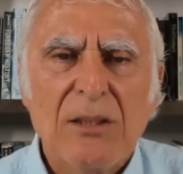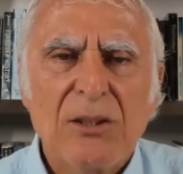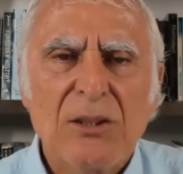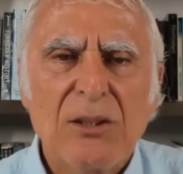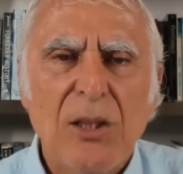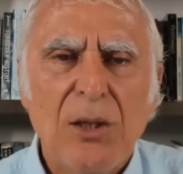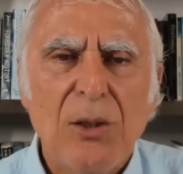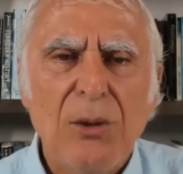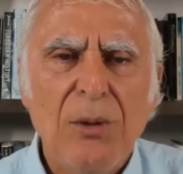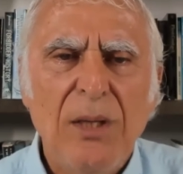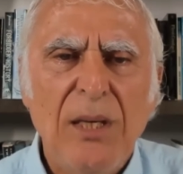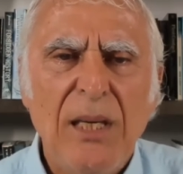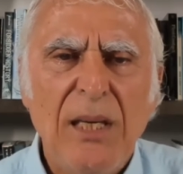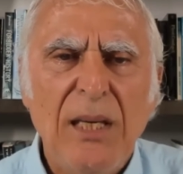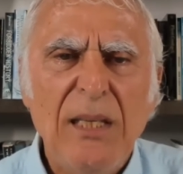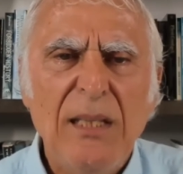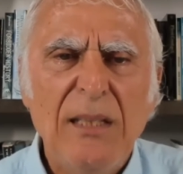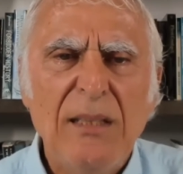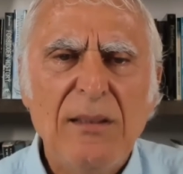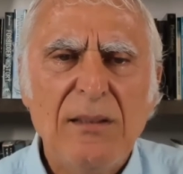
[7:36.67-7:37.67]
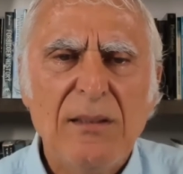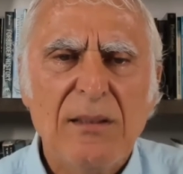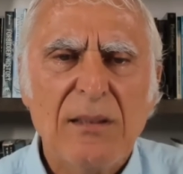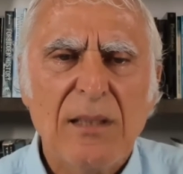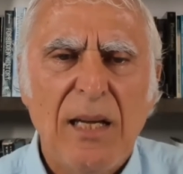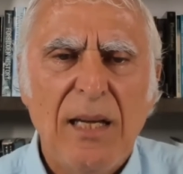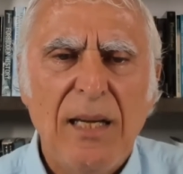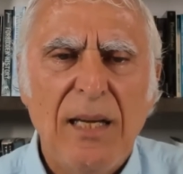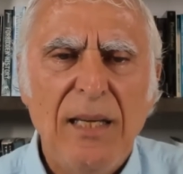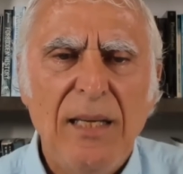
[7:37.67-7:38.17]
So here's
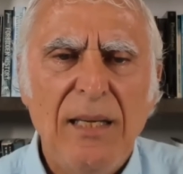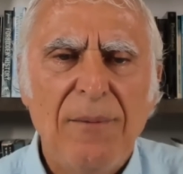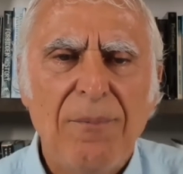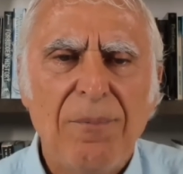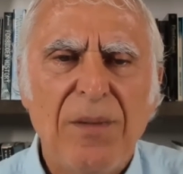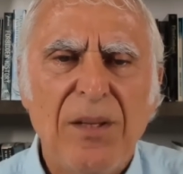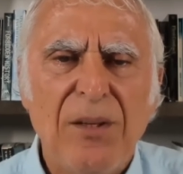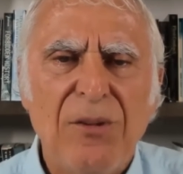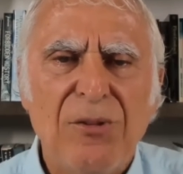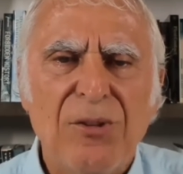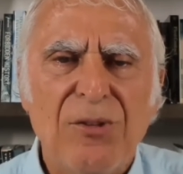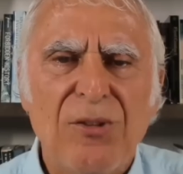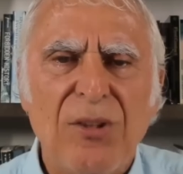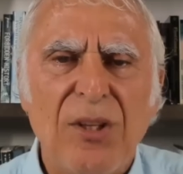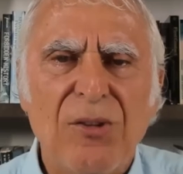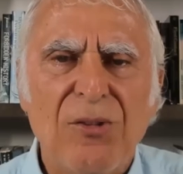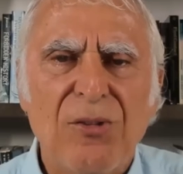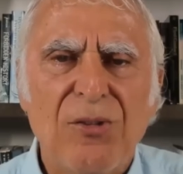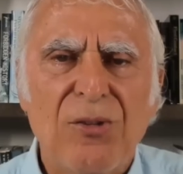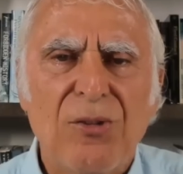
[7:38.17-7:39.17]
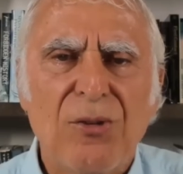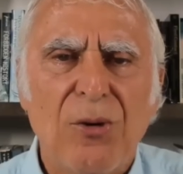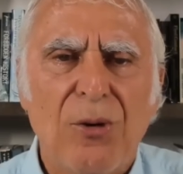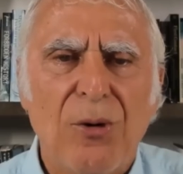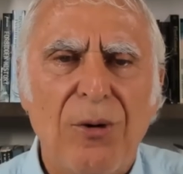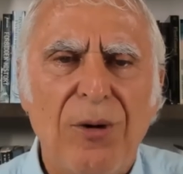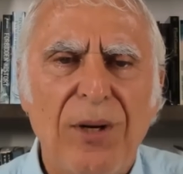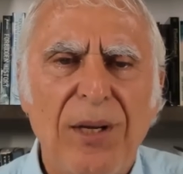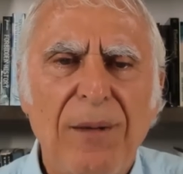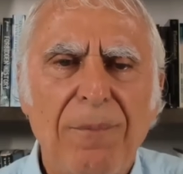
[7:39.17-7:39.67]
a interesting
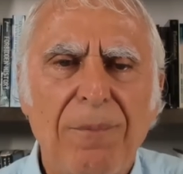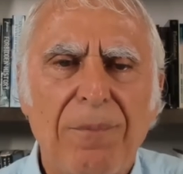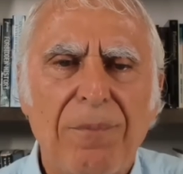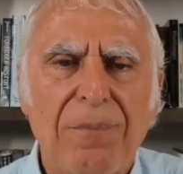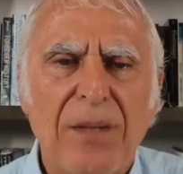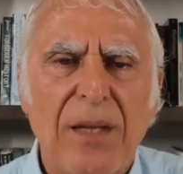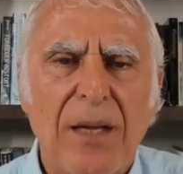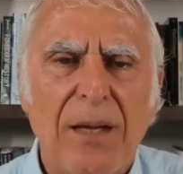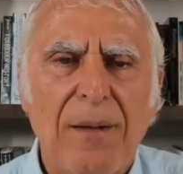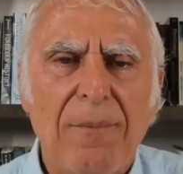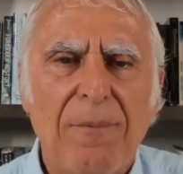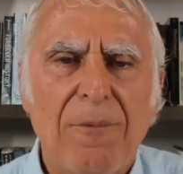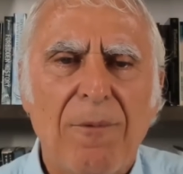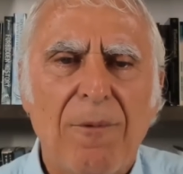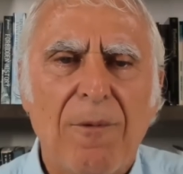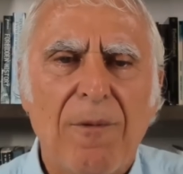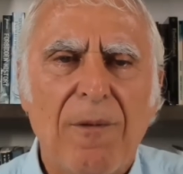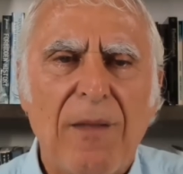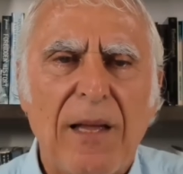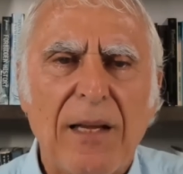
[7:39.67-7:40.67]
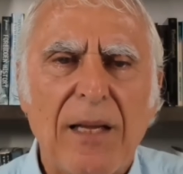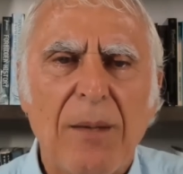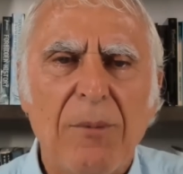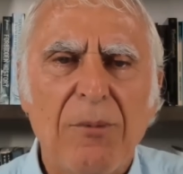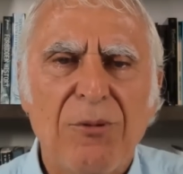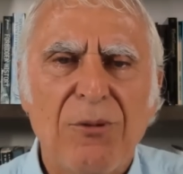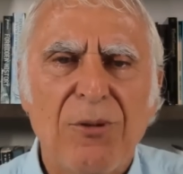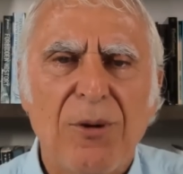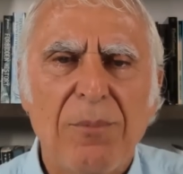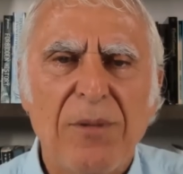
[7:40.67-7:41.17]
story that
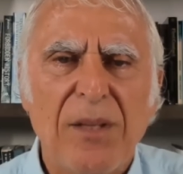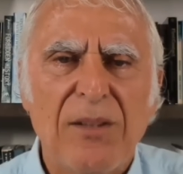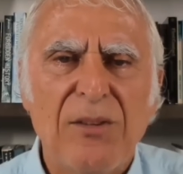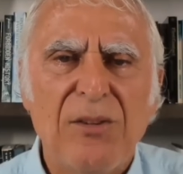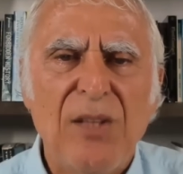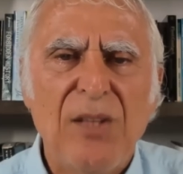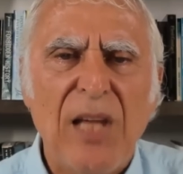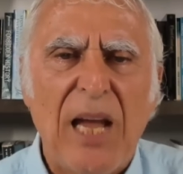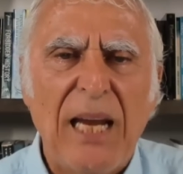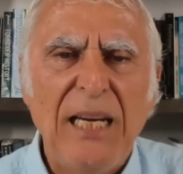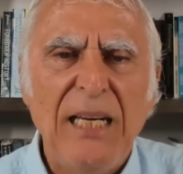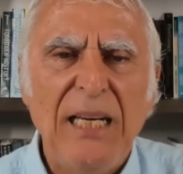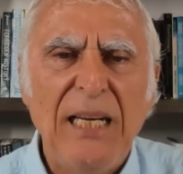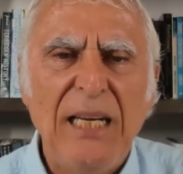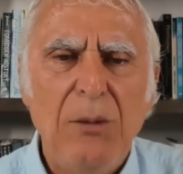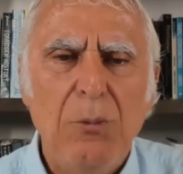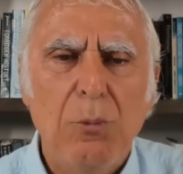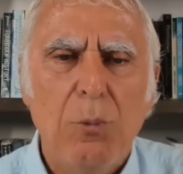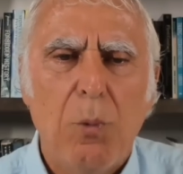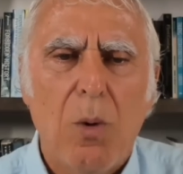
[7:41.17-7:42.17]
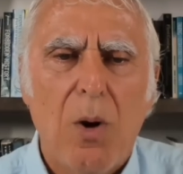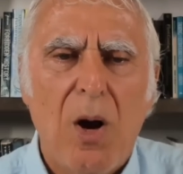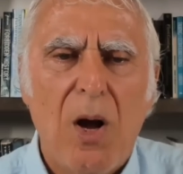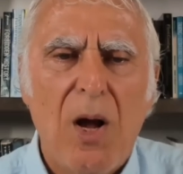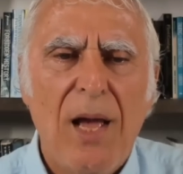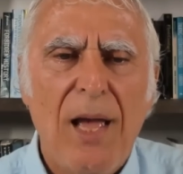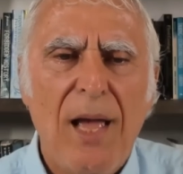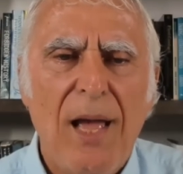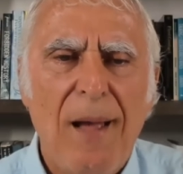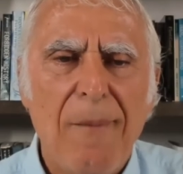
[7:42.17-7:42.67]
comes from the Daily
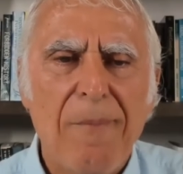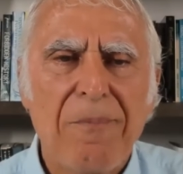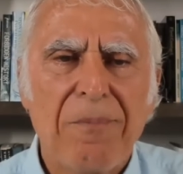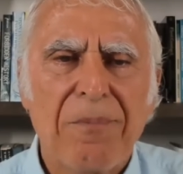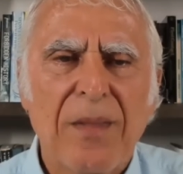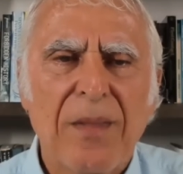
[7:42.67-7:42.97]
Wire.